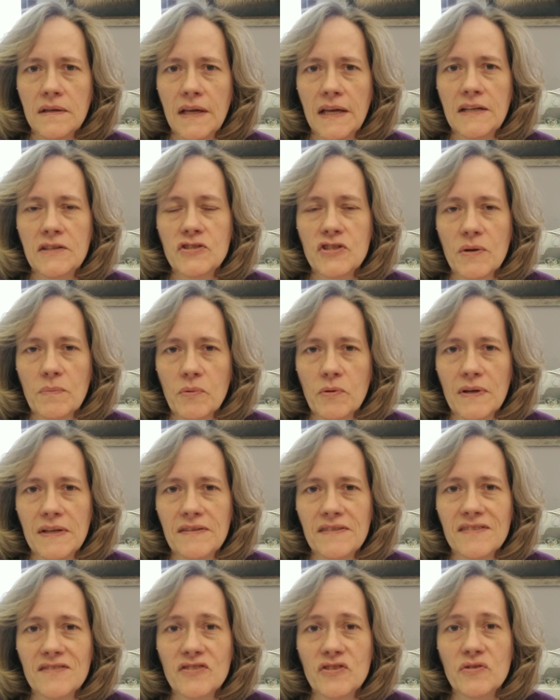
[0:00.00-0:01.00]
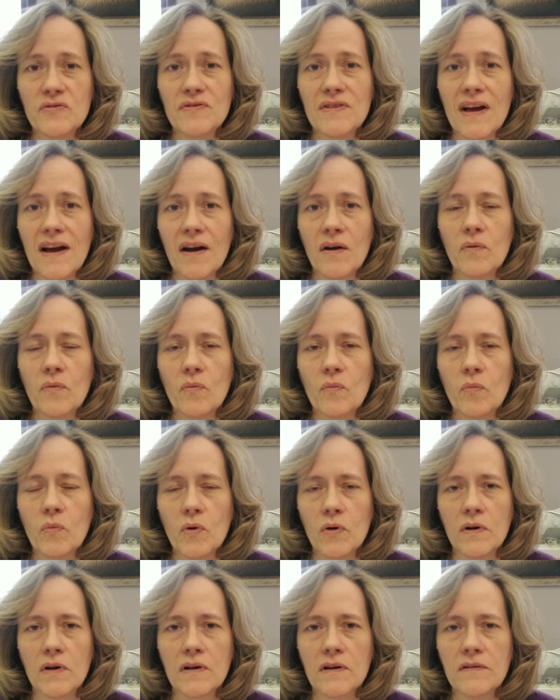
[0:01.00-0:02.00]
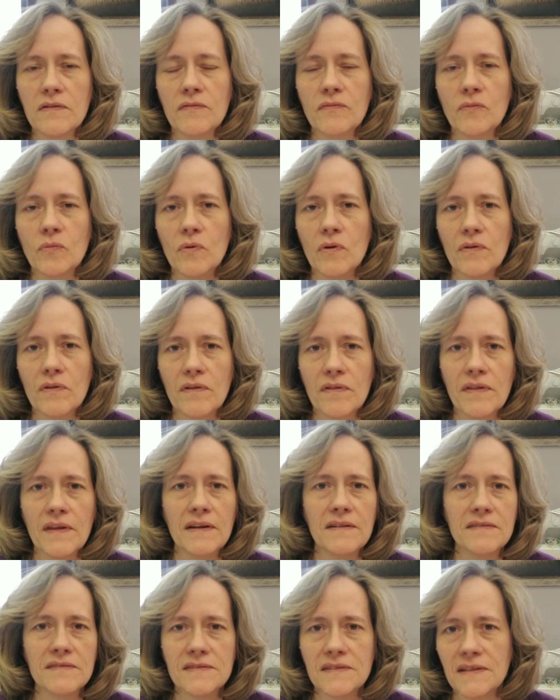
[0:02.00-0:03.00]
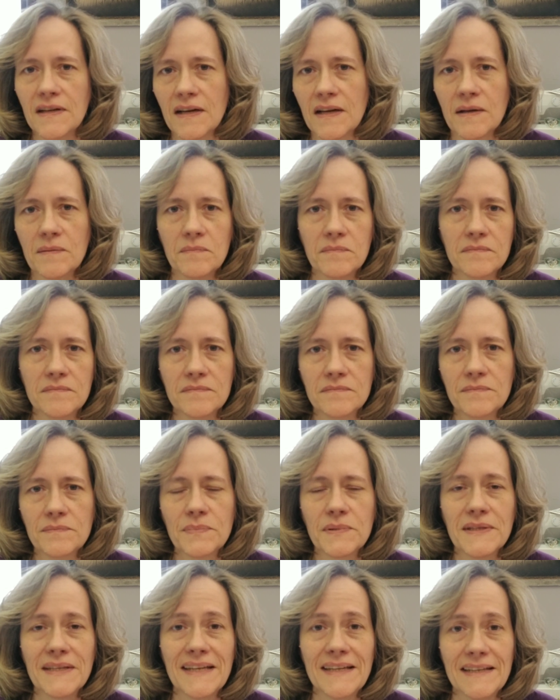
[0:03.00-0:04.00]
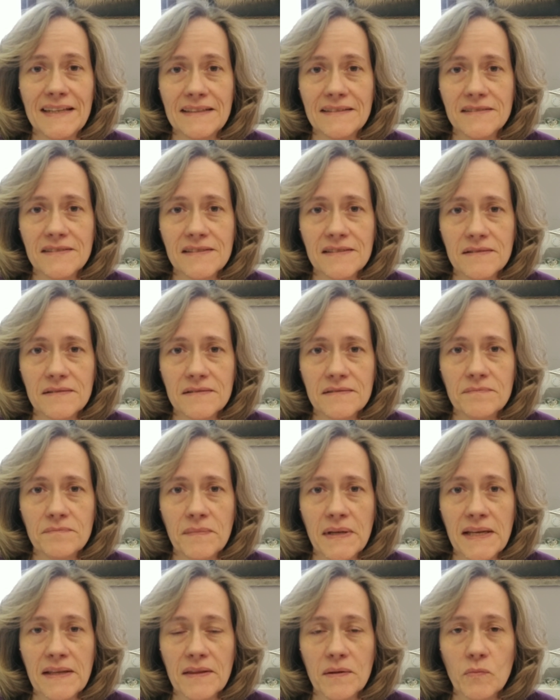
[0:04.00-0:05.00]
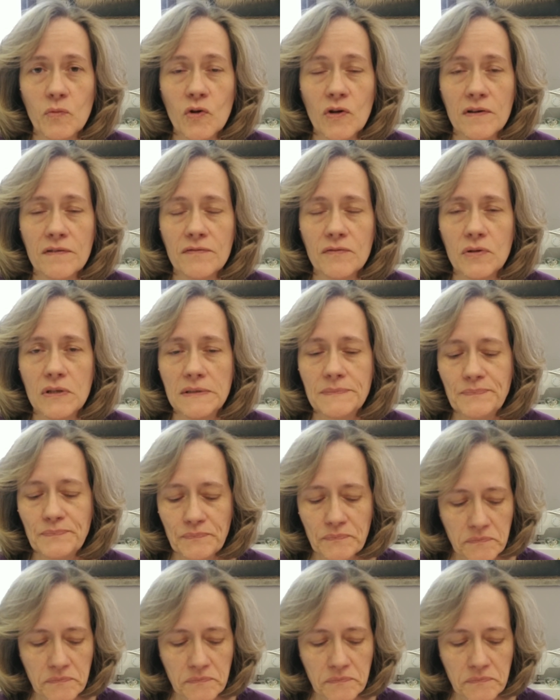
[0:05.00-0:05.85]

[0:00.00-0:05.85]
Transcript: inkjet prints do not work for the things that I'm planning to make them work for.